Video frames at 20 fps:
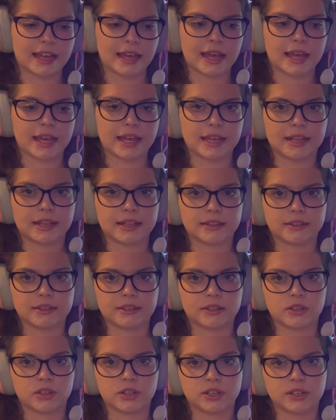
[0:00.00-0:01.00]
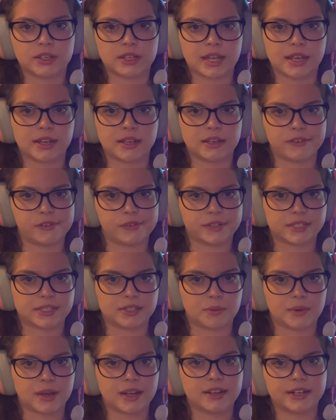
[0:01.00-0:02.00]
And then there were
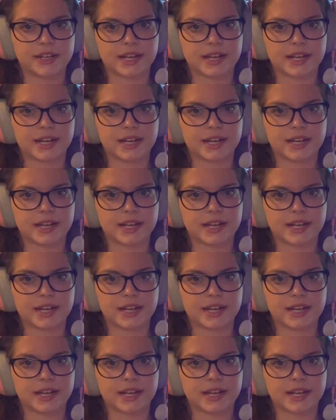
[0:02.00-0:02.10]
some other